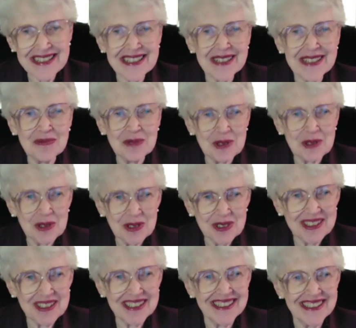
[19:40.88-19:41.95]
the book
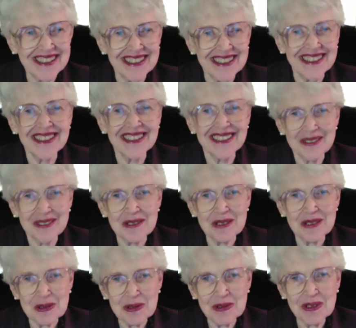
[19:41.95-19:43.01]
that I
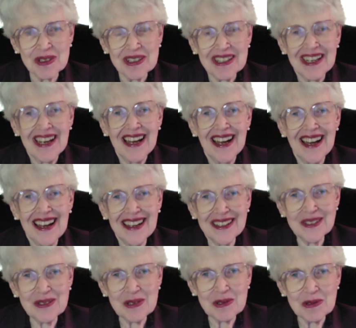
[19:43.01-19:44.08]
wrote
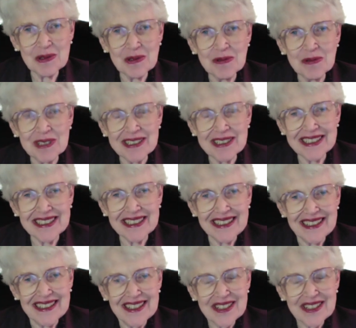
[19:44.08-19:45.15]
to really
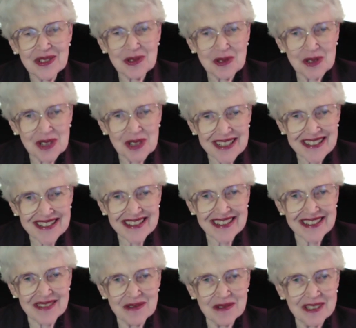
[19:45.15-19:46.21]
suggest
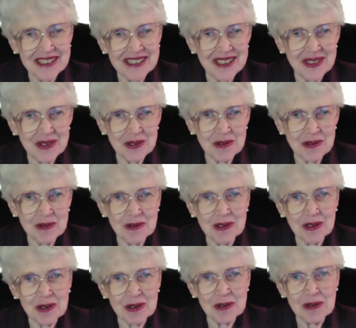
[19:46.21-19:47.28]
that we need to
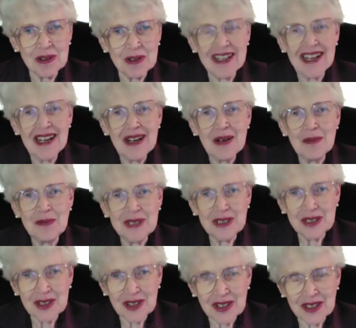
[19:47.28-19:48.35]
go
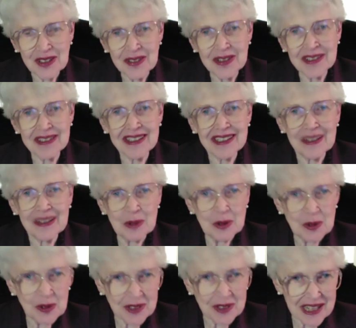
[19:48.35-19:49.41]
beyond
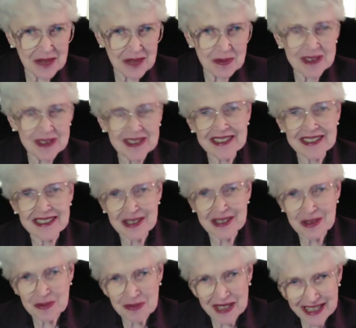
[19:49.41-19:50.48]
both
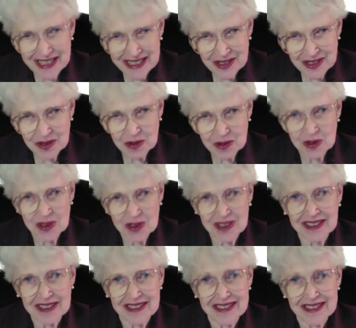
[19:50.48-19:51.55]
capitalism and
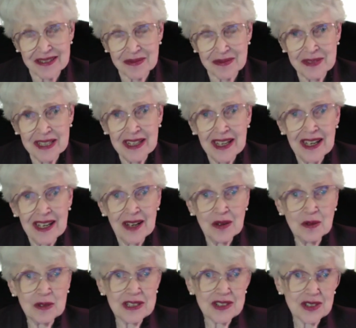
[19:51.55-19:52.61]
socialism,
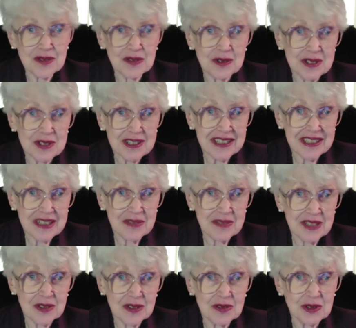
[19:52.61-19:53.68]
which of course came
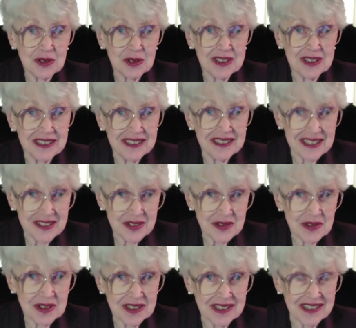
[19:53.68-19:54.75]
out of early
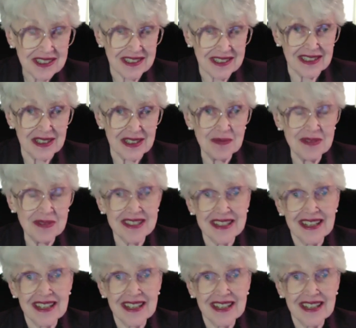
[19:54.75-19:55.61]
industrial times,